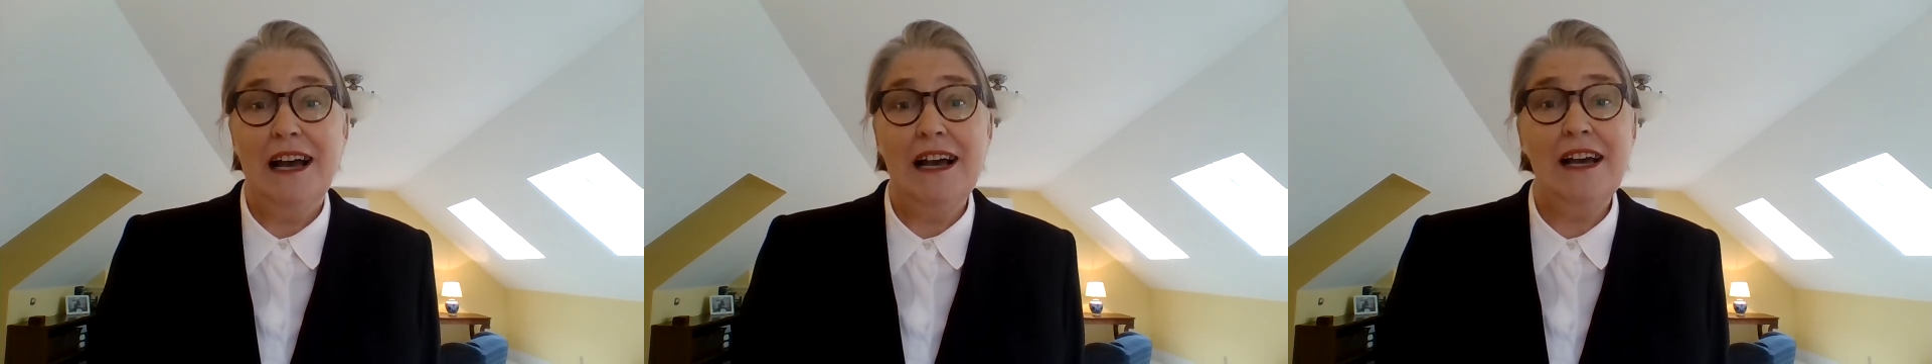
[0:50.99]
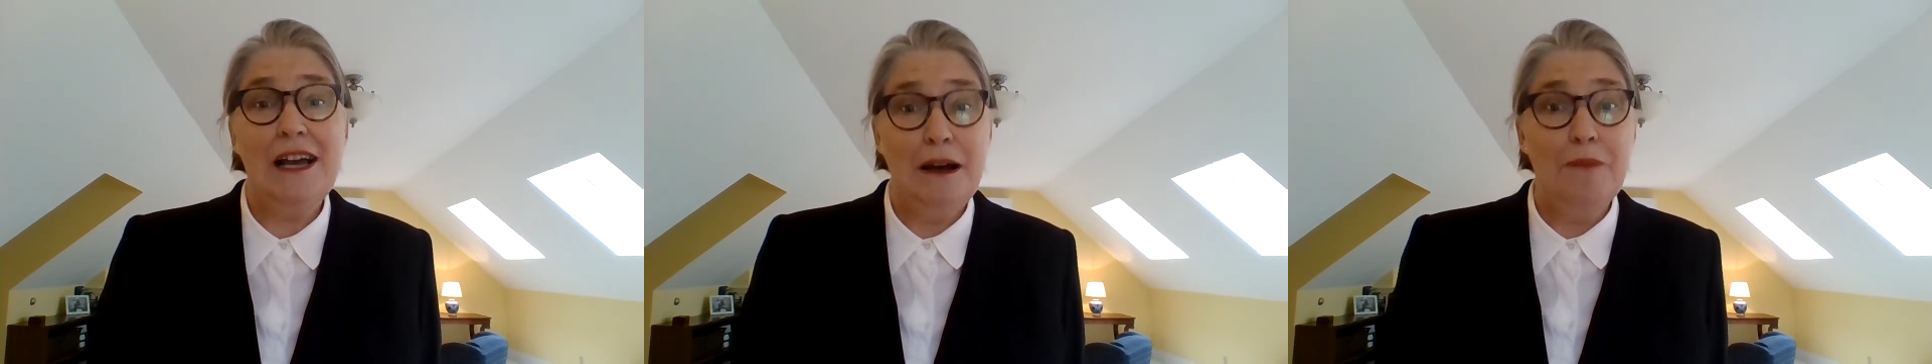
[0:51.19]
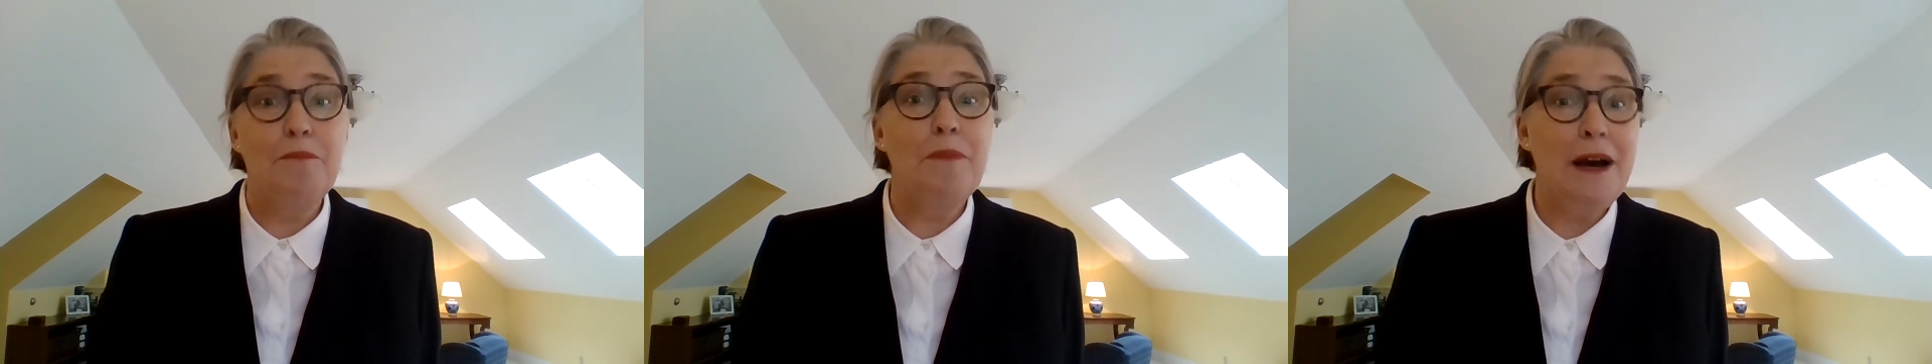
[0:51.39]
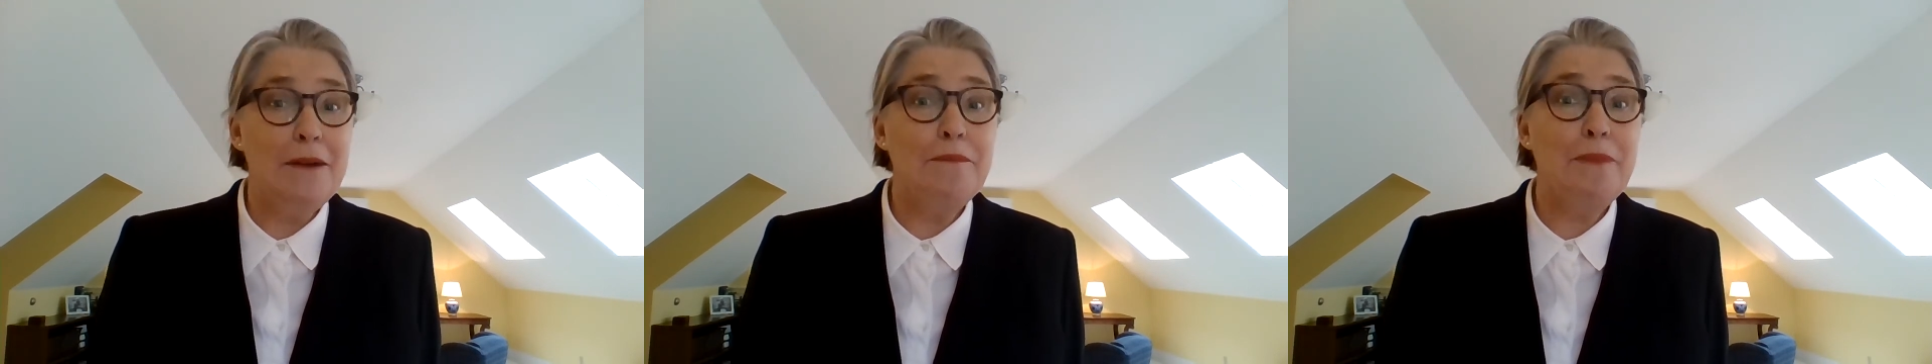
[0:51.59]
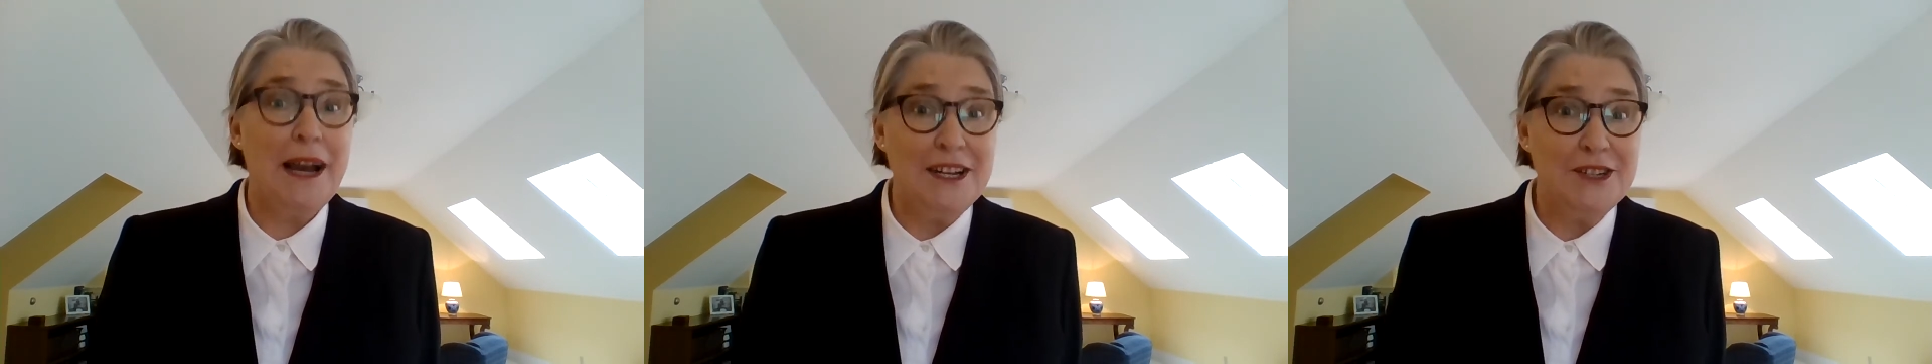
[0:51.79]

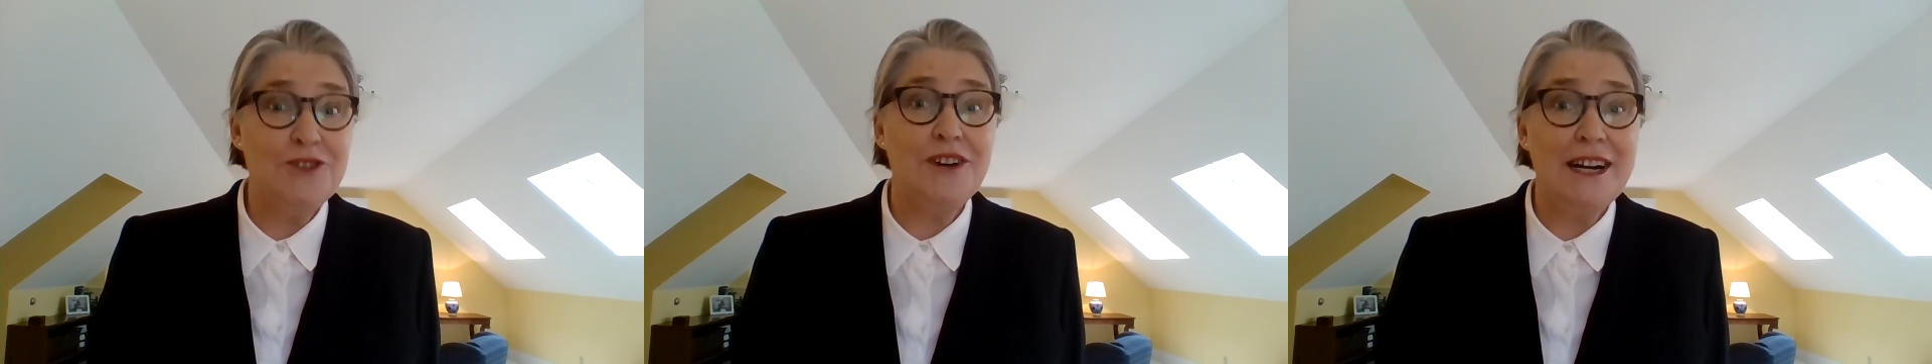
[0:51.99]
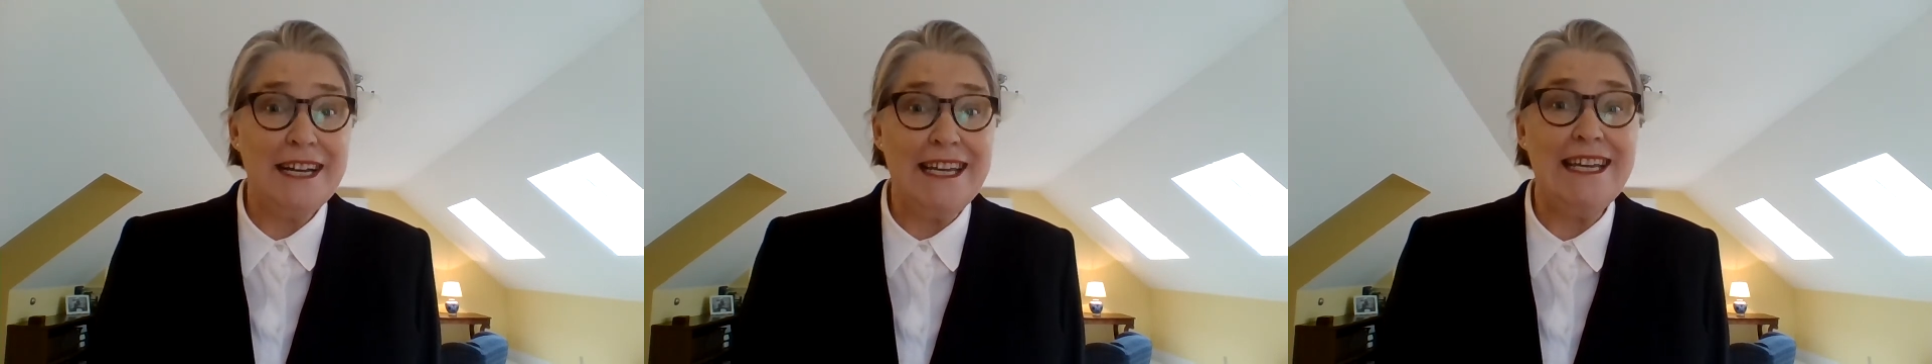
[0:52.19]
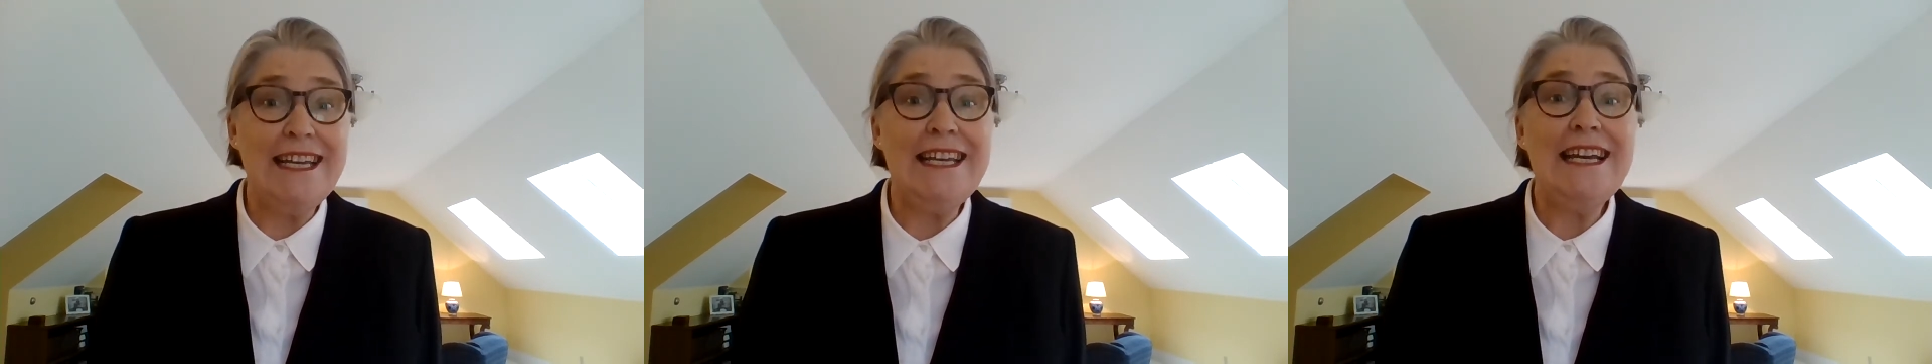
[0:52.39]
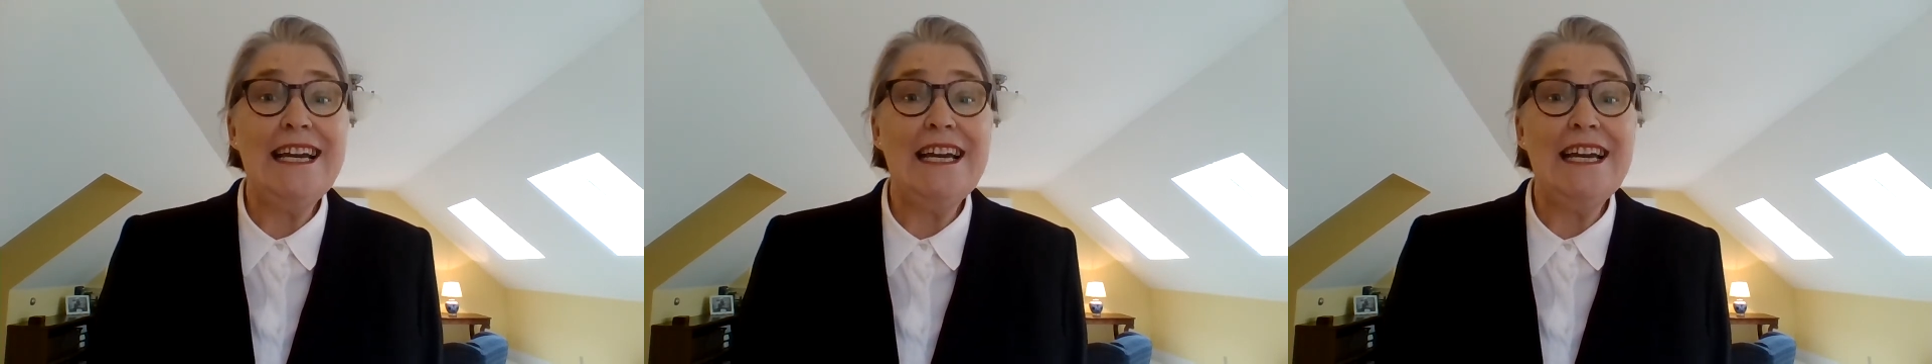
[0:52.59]
Patriarchy